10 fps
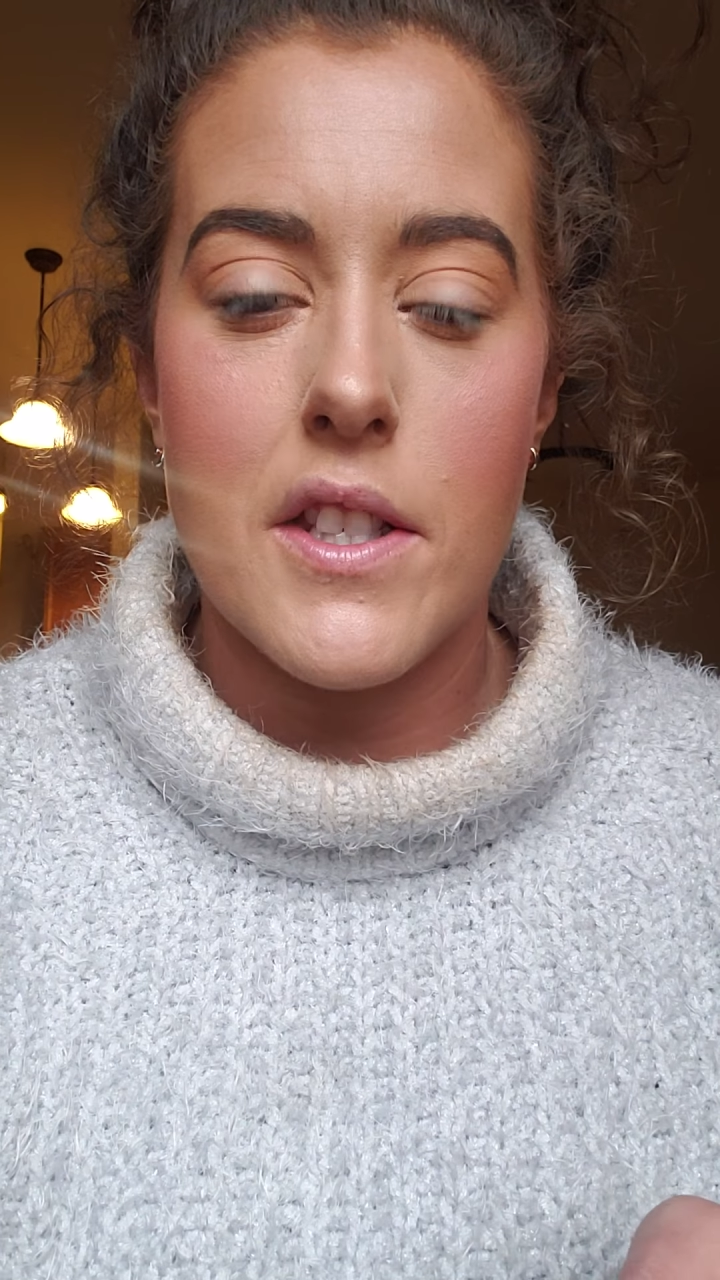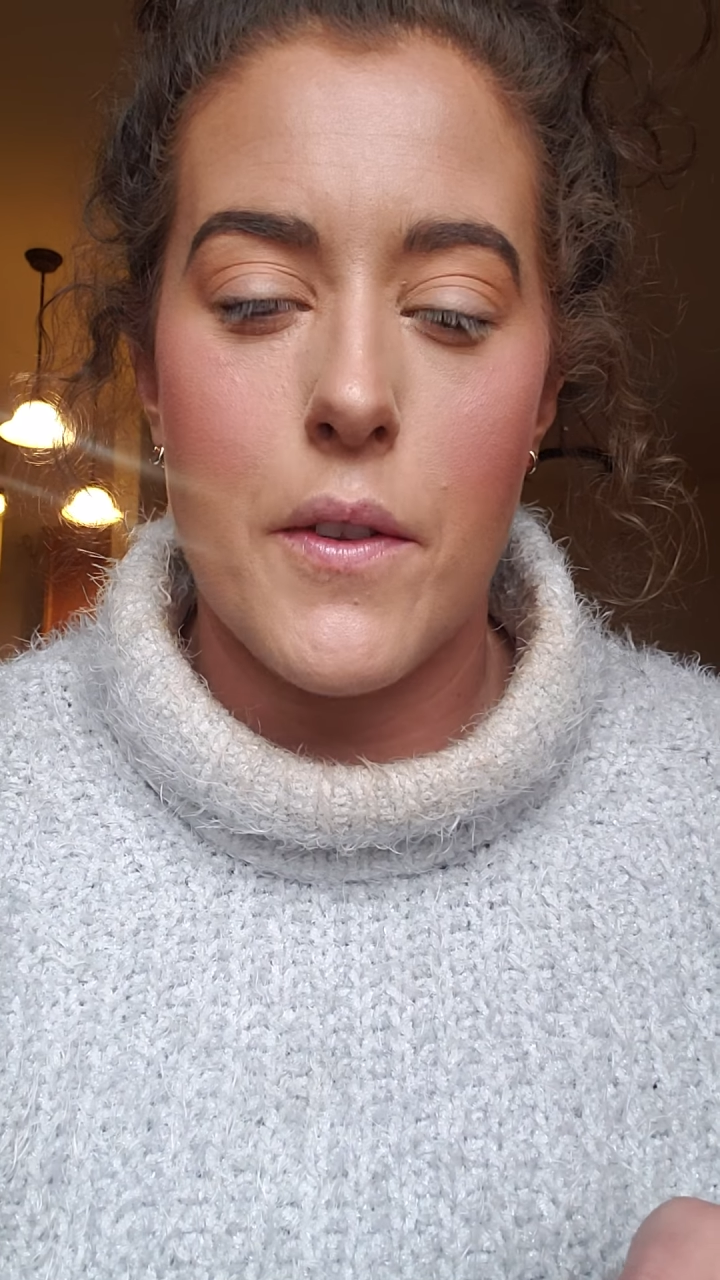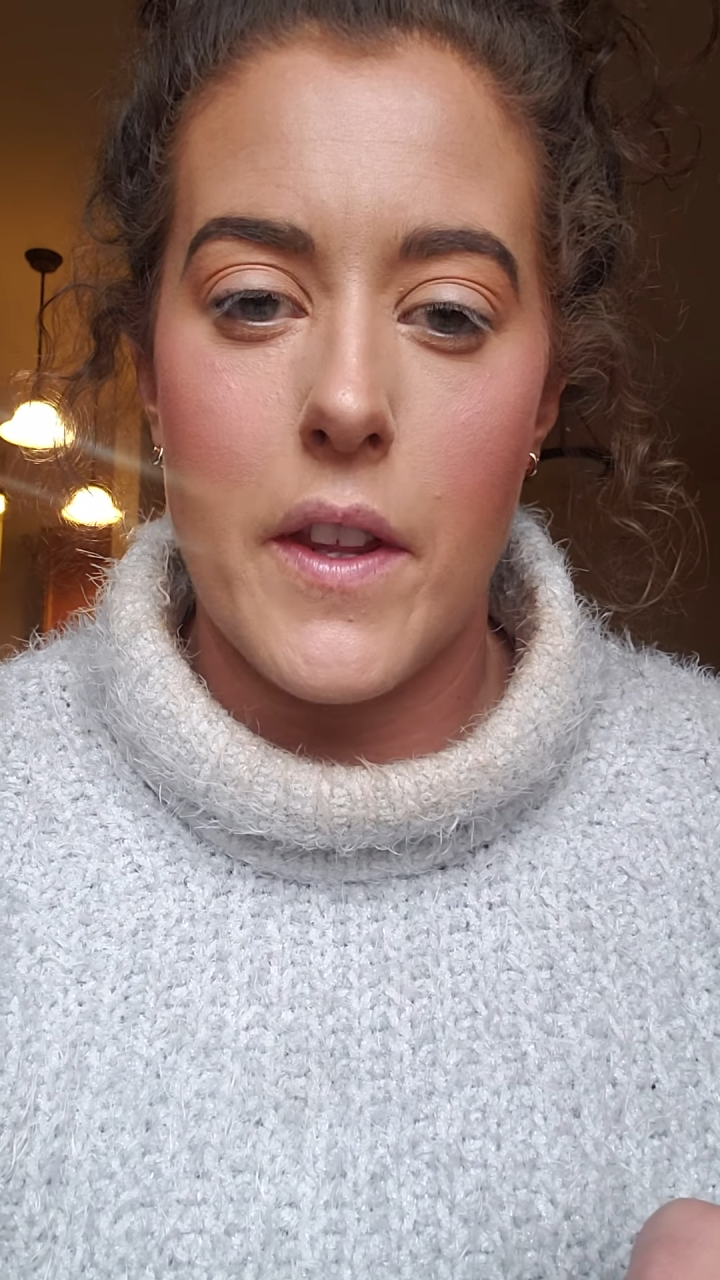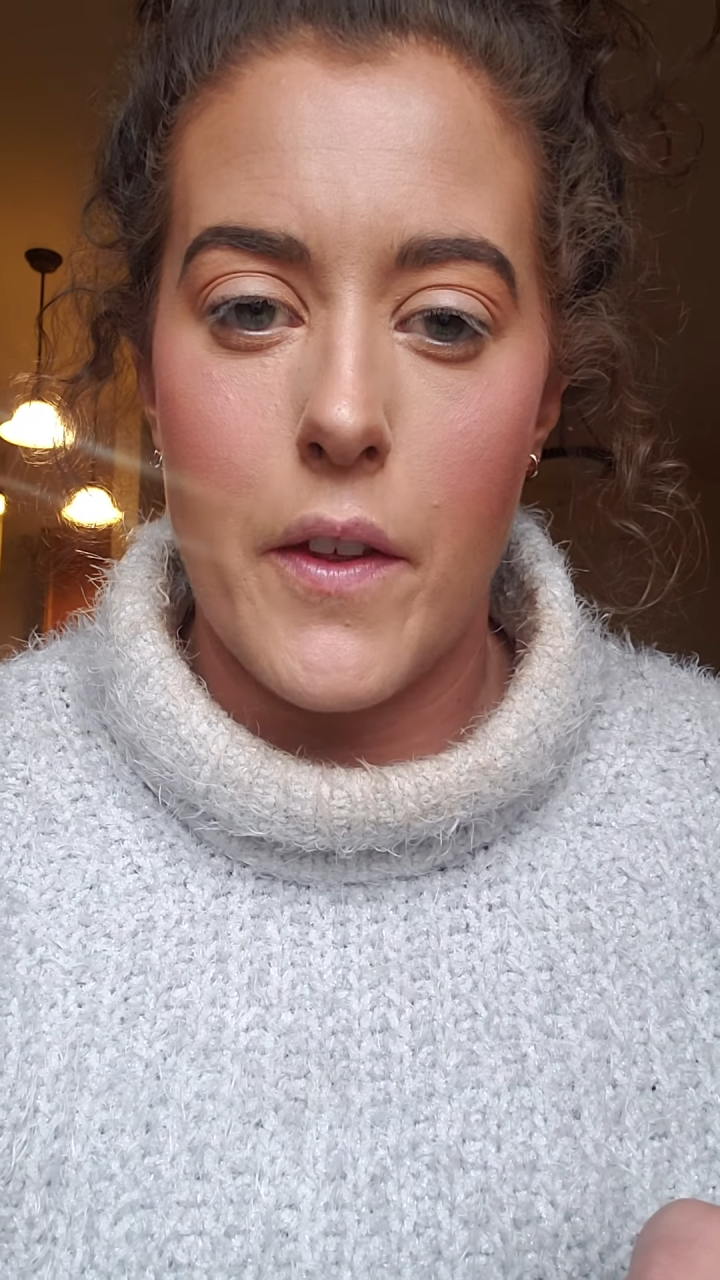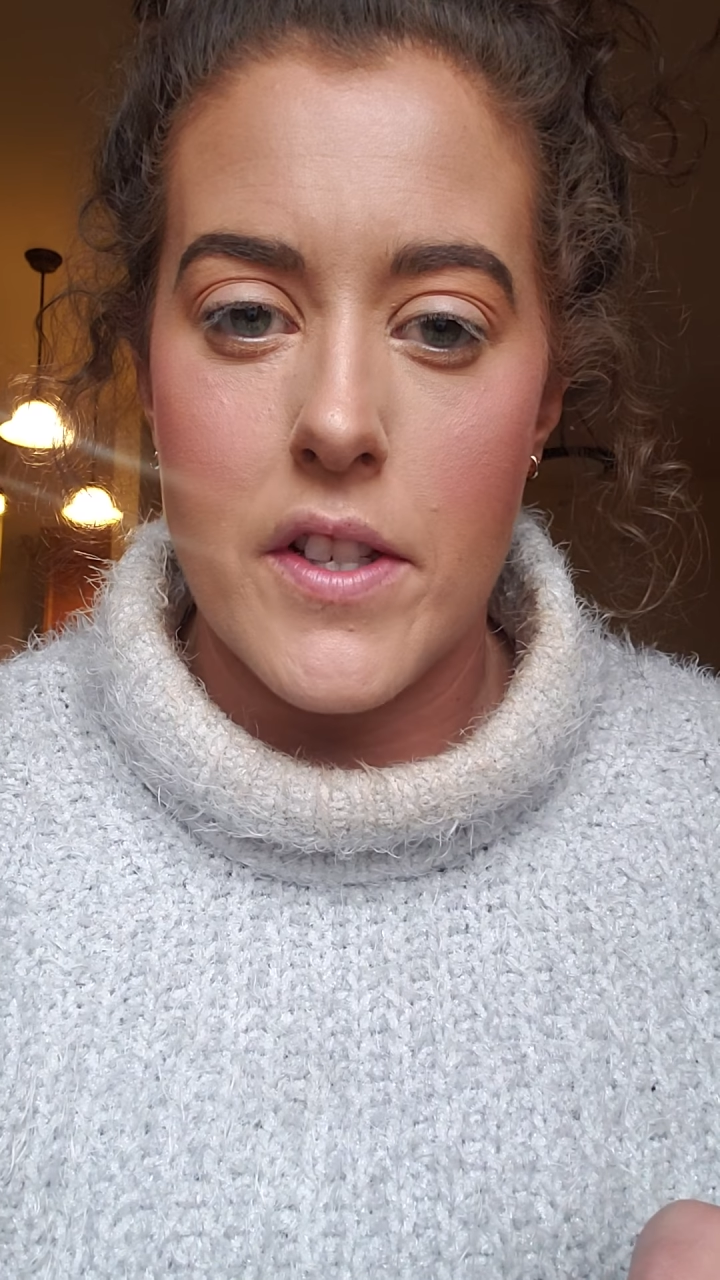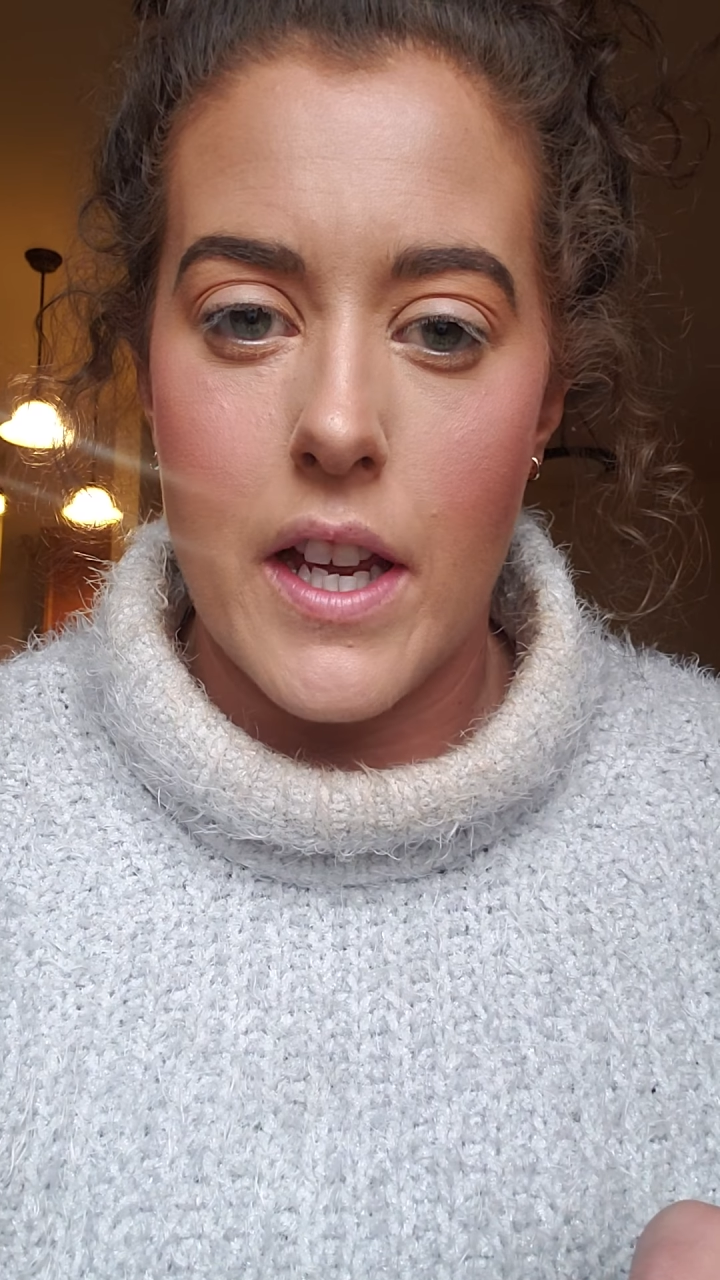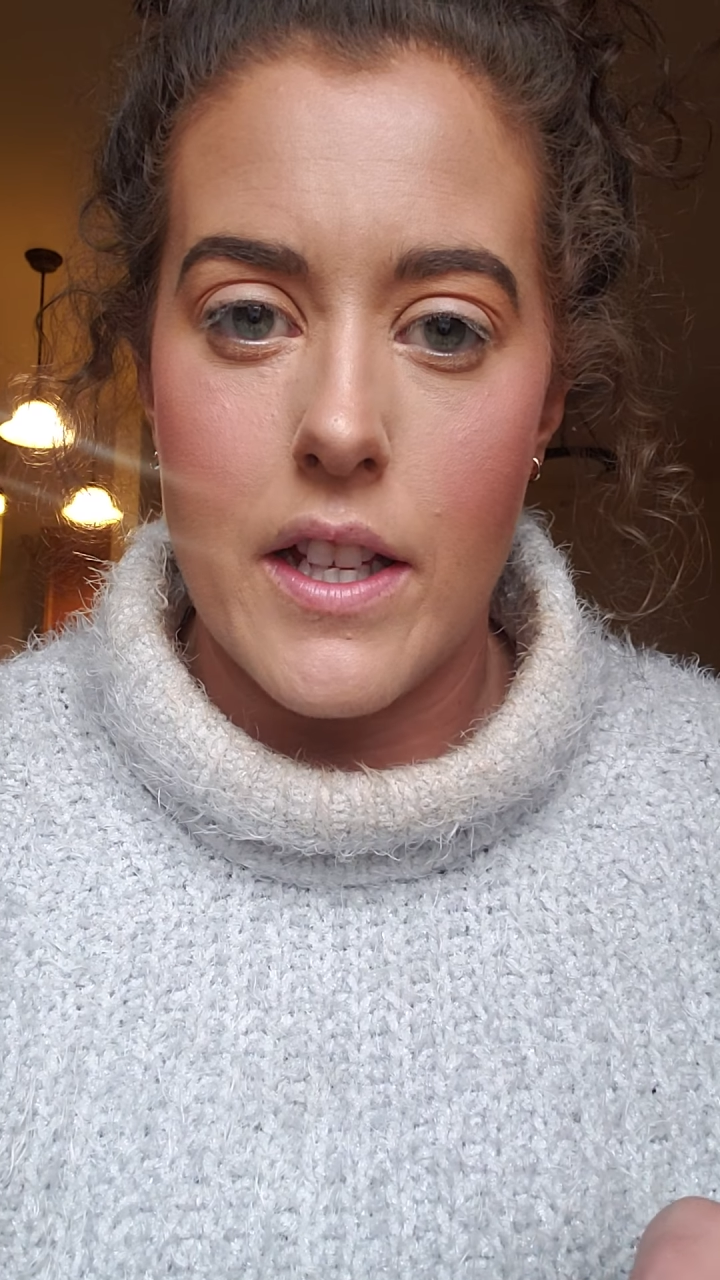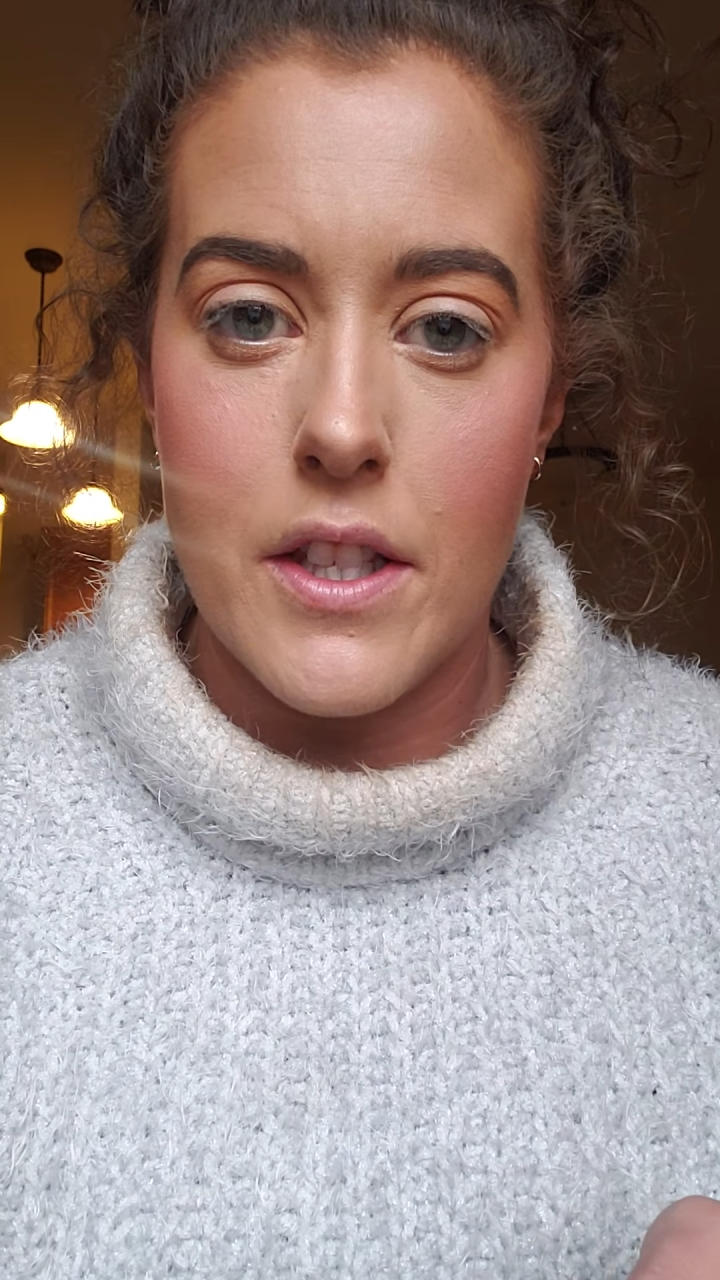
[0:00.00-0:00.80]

do the other side